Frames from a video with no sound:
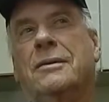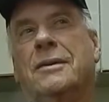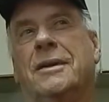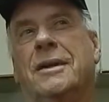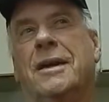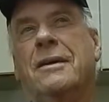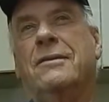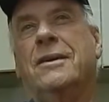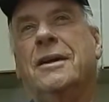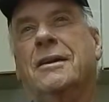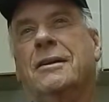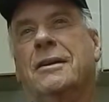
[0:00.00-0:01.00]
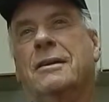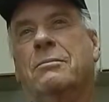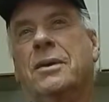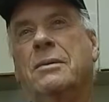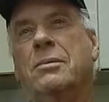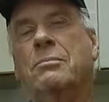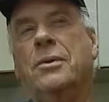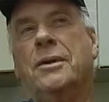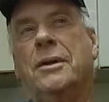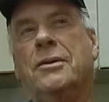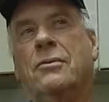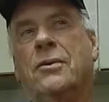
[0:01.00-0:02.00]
Evidently, the people putting on the